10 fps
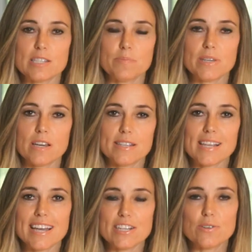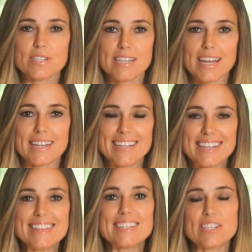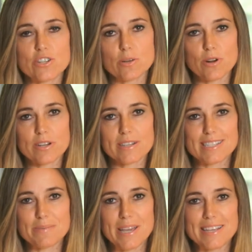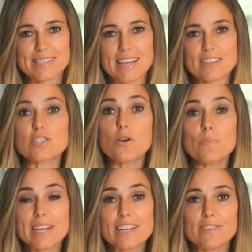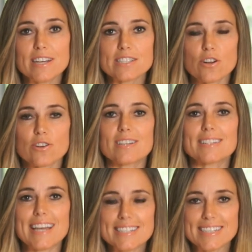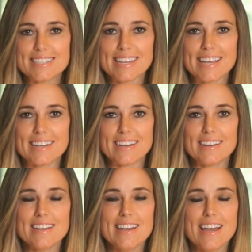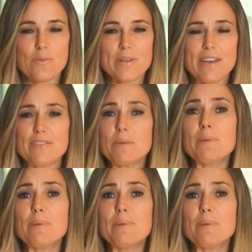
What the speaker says: this because I know today in the digital marketing space that so many of us are collecting data. We have an